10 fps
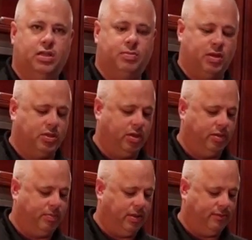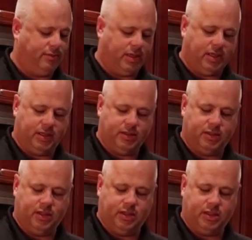especially on beef,
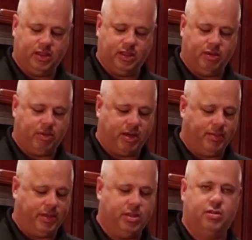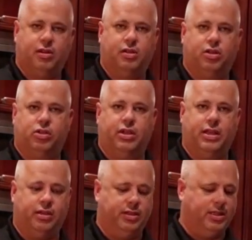as he recommends it. So I thought I'd try
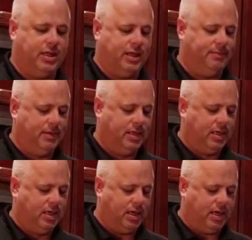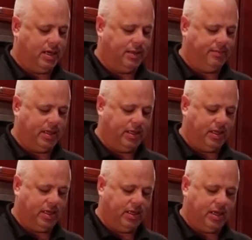that on today. And
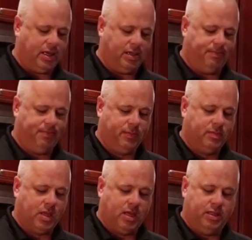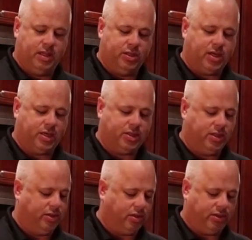then the
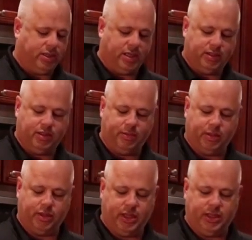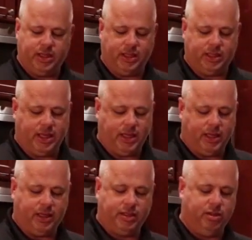injection is all done, so I'm gonna go ahead and take that.
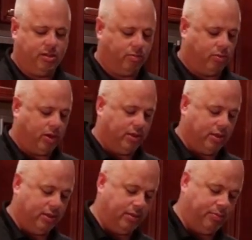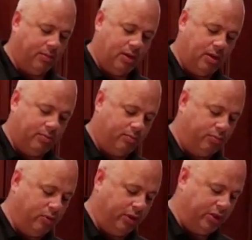I like to use
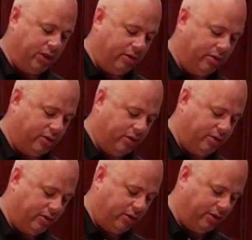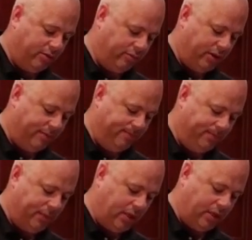really generous on the rub.
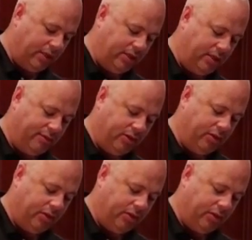I like to give it a